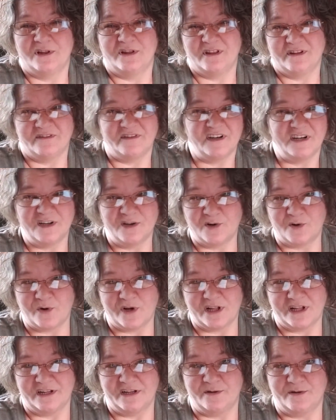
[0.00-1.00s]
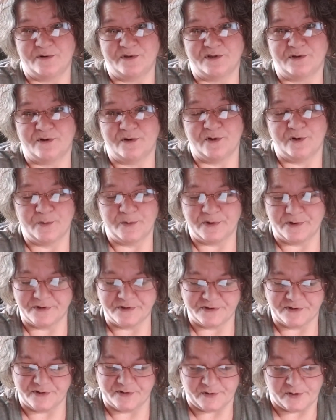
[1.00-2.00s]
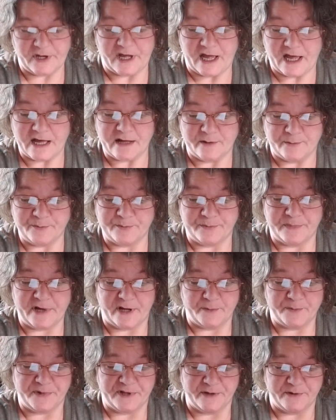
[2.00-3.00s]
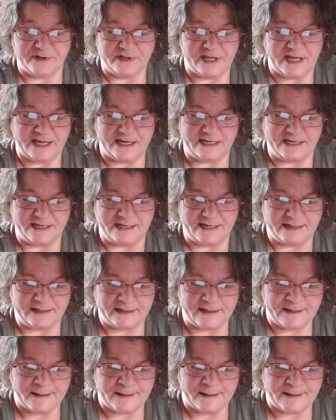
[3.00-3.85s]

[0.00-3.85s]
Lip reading: The video quality was horrible, so I'll play with the editing.